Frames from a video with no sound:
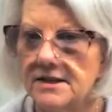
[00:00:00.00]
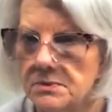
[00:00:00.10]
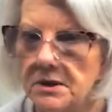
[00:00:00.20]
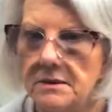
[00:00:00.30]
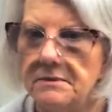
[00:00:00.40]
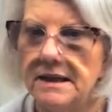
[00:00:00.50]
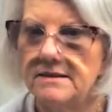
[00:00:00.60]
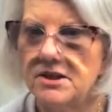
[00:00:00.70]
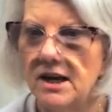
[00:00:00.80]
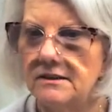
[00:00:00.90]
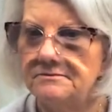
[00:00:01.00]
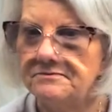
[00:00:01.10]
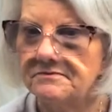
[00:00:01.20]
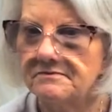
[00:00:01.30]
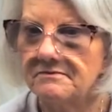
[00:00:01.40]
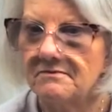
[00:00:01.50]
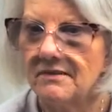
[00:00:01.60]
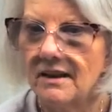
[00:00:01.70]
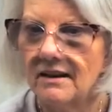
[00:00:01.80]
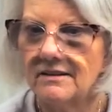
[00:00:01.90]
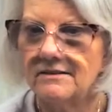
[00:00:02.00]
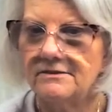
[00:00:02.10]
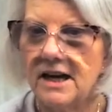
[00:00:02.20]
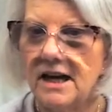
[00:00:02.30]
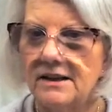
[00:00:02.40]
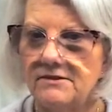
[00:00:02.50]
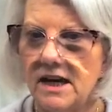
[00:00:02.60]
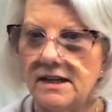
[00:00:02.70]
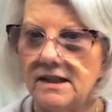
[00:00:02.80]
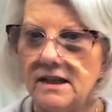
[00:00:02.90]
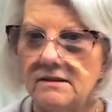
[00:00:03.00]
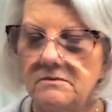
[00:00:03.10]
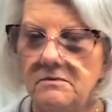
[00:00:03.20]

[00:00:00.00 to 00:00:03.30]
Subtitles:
is what it means. Yeah. $5.90.